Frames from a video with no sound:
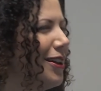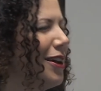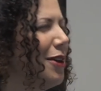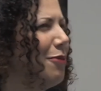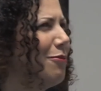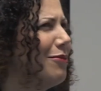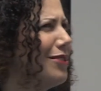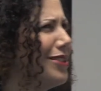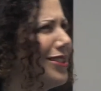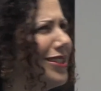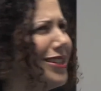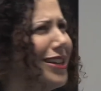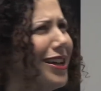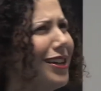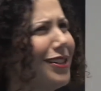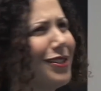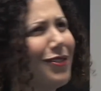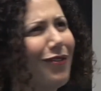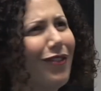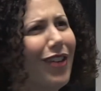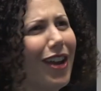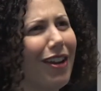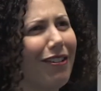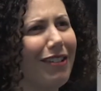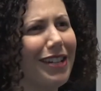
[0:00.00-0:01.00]
which sounds
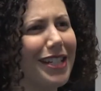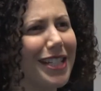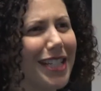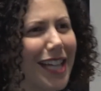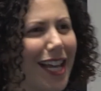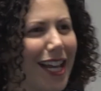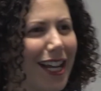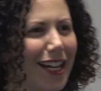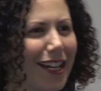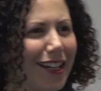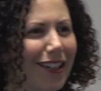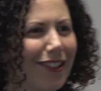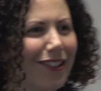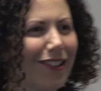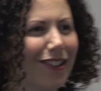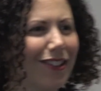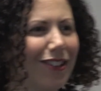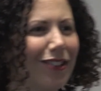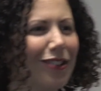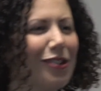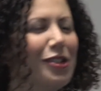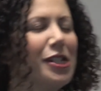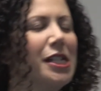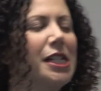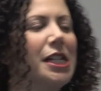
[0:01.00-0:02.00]
very
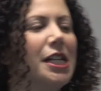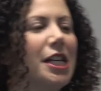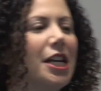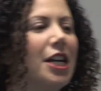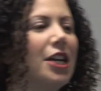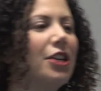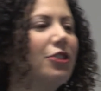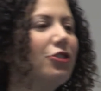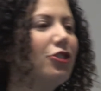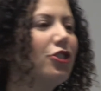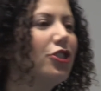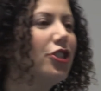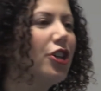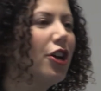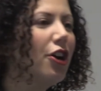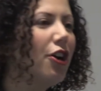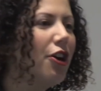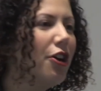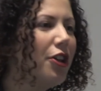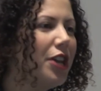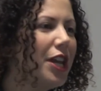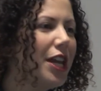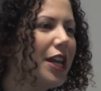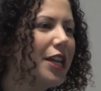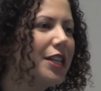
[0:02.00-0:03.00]
technical.
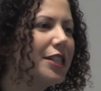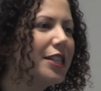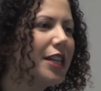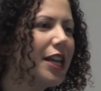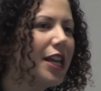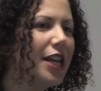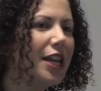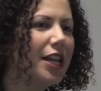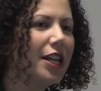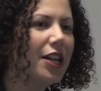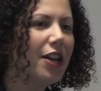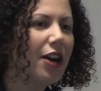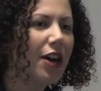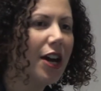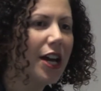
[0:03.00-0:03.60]
Jon is in